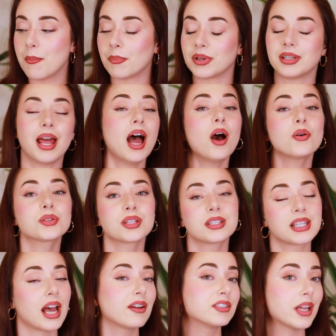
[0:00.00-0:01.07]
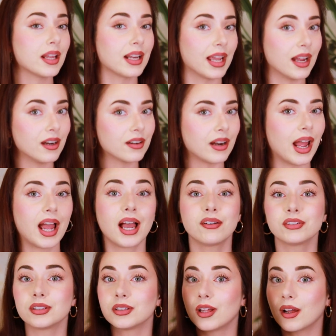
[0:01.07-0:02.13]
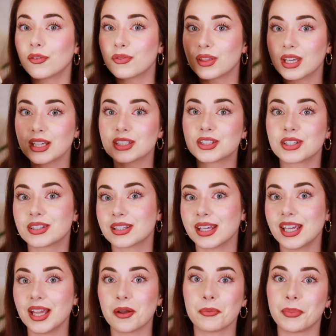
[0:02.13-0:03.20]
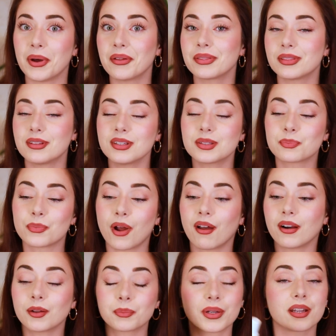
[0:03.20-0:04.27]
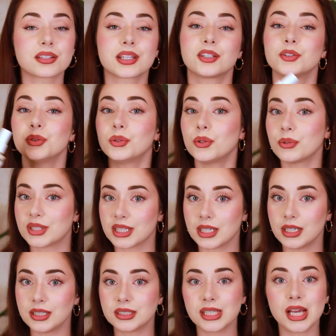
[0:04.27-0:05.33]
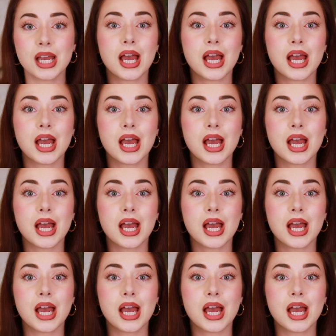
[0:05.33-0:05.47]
But now, since I have dyed hair, I have a lot of things to say about this product because I do use heat,